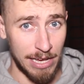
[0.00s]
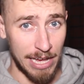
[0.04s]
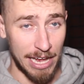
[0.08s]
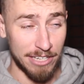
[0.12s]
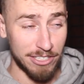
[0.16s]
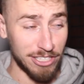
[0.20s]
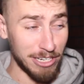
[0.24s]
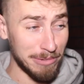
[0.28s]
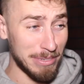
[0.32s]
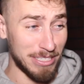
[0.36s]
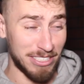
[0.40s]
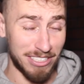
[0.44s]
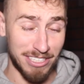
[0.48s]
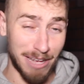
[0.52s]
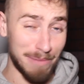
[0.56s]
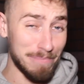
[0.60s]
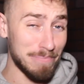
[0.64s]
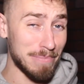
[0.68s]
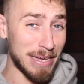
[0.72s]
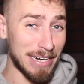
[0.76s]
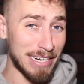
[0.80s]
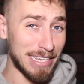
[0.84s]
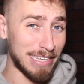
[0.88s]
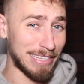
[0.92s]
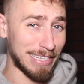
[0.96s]
And it's gonna be
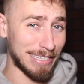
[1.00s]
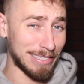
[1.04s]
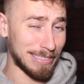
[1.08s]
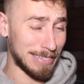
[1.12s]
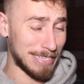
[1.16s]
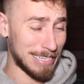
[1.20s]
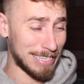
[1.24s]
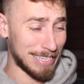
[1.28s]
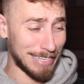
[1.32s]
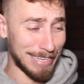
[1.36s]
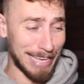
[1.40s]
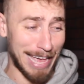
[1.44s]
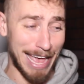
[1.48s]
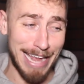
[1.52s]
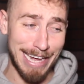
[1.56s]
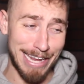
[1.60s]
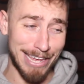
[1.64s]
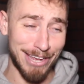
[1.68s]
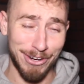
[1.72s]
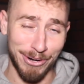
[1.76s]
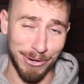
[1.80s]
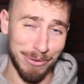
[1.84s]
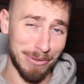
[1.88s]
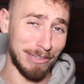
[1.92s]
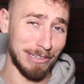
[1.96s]
somebody that
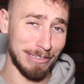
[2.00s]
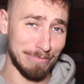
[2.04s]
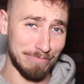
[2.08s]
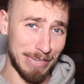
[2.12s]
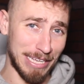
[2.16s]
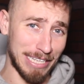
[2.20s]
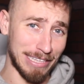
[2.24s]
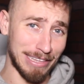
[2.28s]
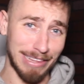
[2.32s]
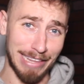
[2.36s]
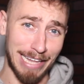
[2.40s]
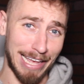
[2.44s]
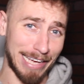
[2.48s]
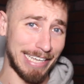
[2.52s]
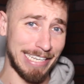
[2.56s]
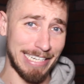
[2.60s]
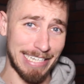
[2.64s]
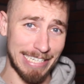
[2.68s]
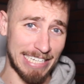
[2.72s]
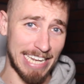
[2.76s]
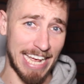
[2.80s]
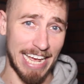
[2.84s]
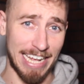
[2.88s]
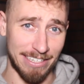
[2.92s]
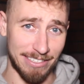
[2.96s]
any girl would be lucky
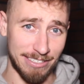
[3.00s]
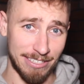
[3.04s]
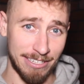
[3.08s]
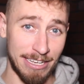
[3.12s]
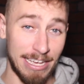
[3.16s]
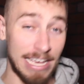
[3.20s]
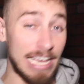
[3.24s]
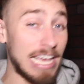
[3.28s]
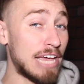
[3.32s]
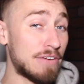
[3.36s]
to date.